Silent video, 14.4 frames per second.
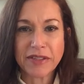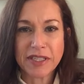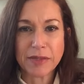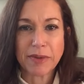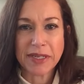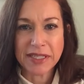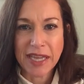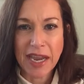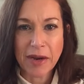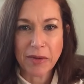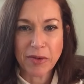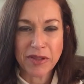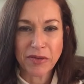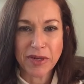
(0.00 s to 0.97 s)
to spend
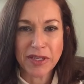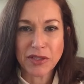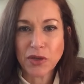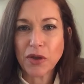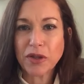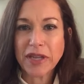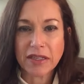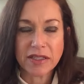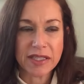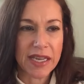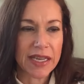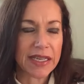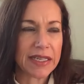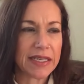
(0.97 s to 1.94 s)
time with when it's cold
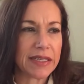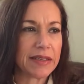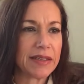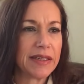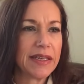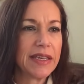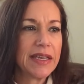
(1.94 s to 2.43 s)
outside and,